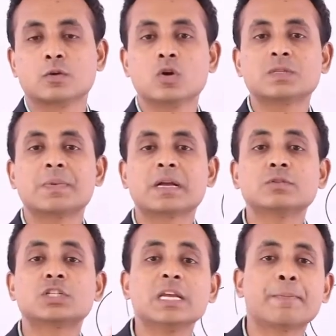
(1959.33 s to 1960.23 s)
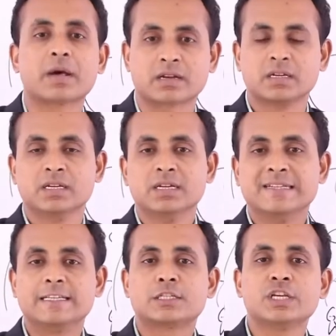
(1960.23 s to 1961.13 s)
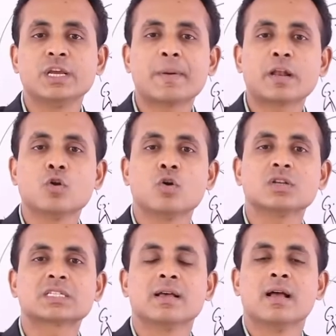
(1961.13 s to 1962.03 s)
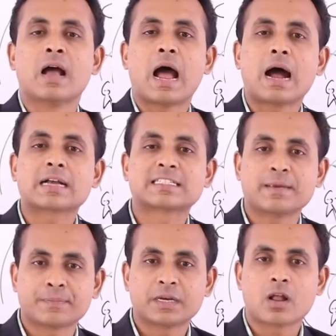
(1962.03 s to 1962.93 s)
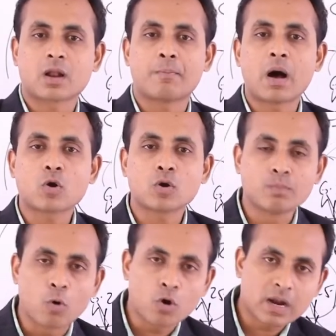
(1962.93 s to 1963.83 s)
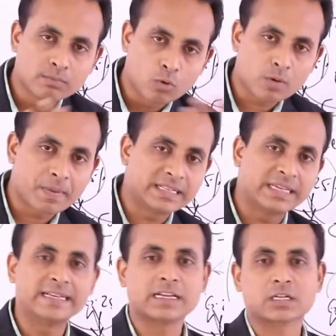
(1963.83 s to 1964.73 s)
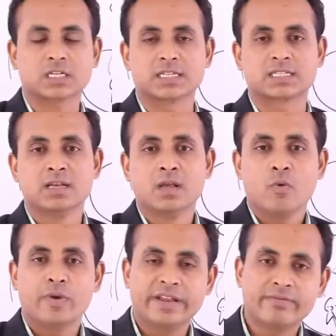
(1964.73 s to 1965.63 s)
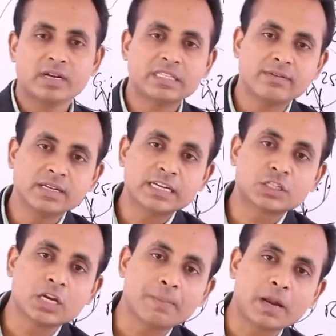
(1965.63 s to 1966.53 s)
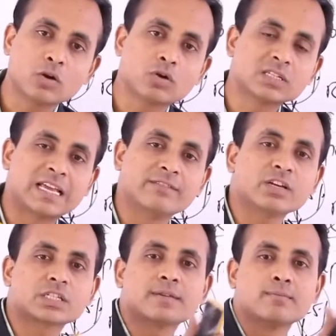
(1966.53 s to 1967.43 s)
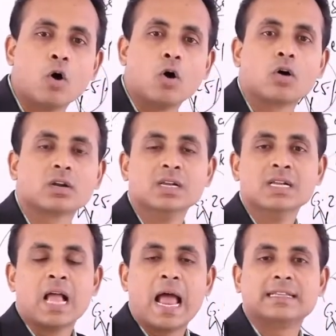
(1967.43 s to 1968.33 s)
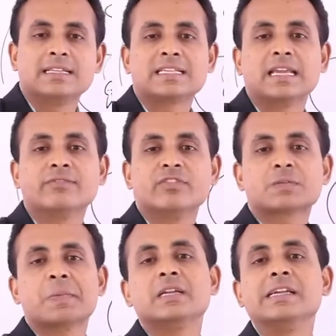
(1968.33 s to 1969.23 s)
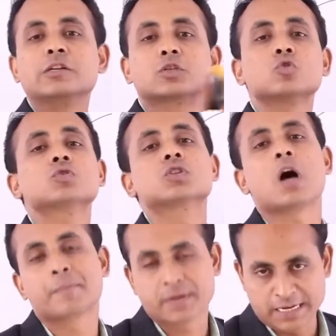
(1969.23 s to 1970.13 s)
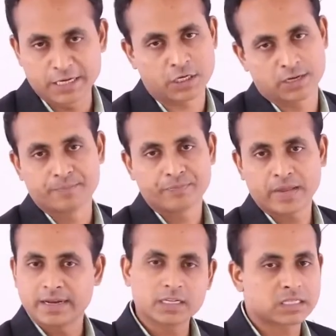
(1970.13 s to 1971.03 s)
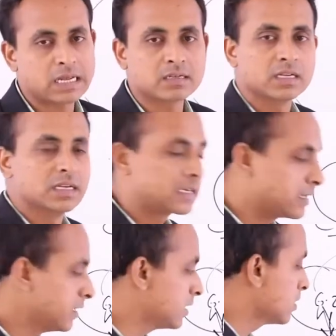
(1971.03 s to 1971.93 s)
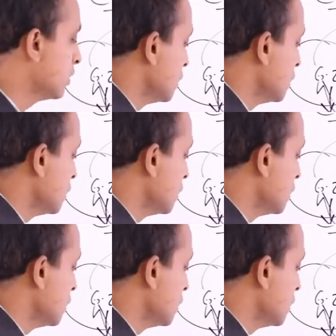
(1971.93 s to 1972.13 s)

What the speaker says: Loans become cheaper. These cheaper loans accepted or borrowed more and more by the industries. Whenever they will get cheaper loans, they invested more, and this investment leads to job creation. Understand? Clear?